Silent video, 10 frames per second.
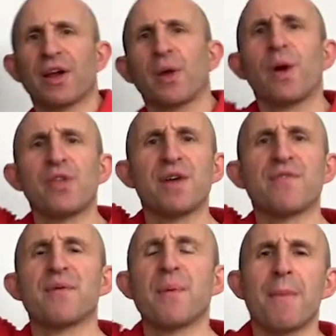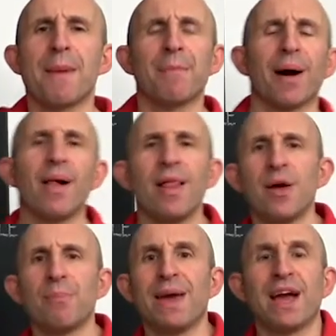I don't know whether you ever remember
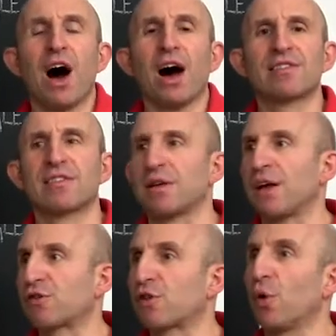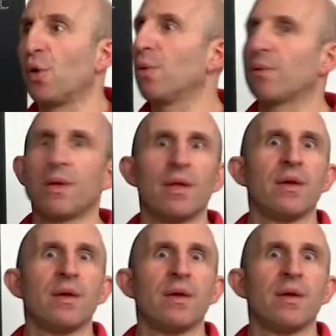being asked at school